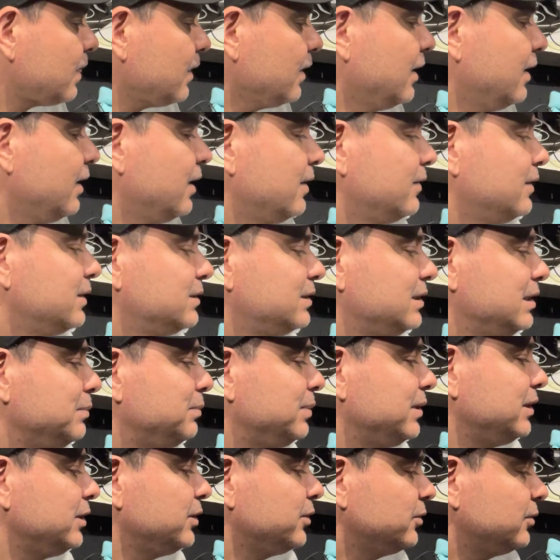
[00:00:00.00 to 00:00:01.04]
Uh, the
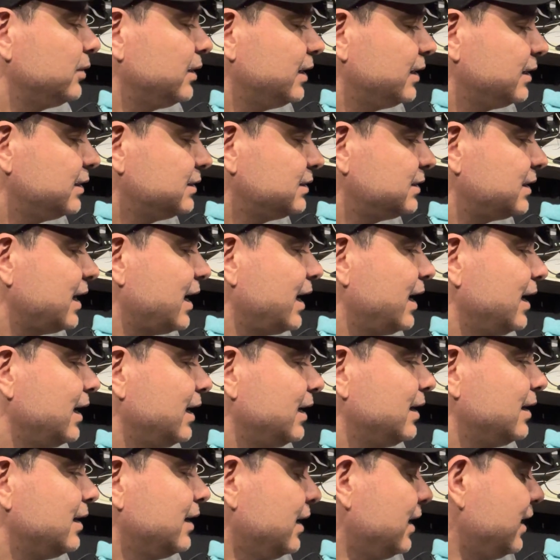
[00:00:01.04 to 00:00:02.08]
CPU is
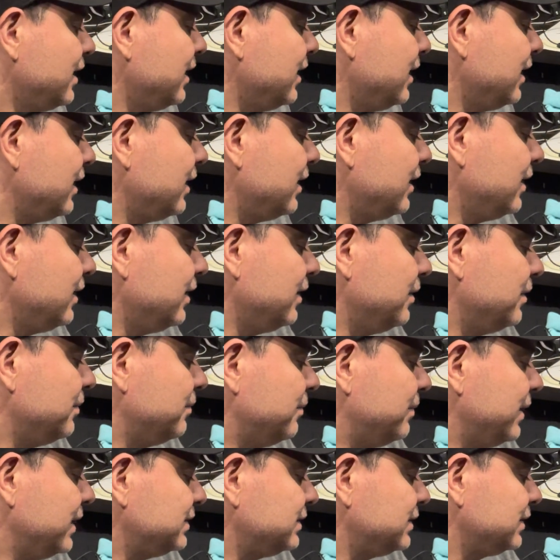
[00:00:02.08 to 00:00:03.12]
a uh,
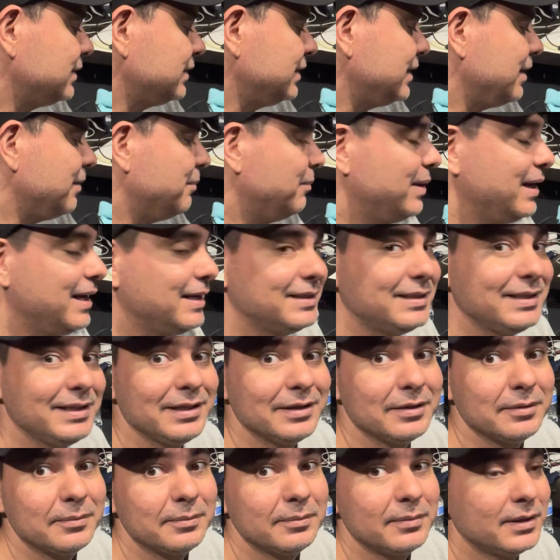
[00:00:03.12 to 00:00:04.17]
basically a
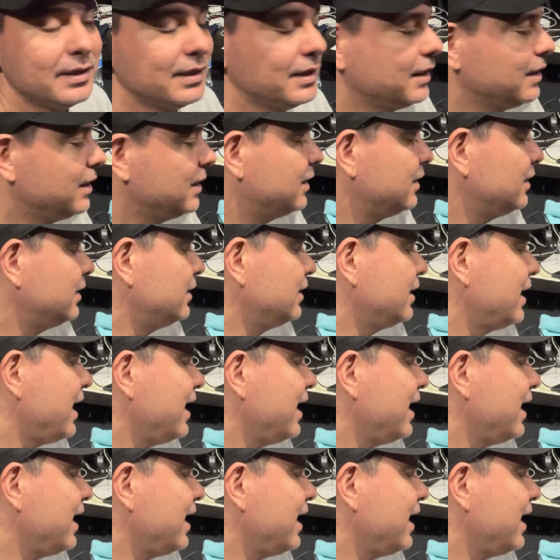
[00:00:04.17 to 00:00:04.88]
Pentium uh,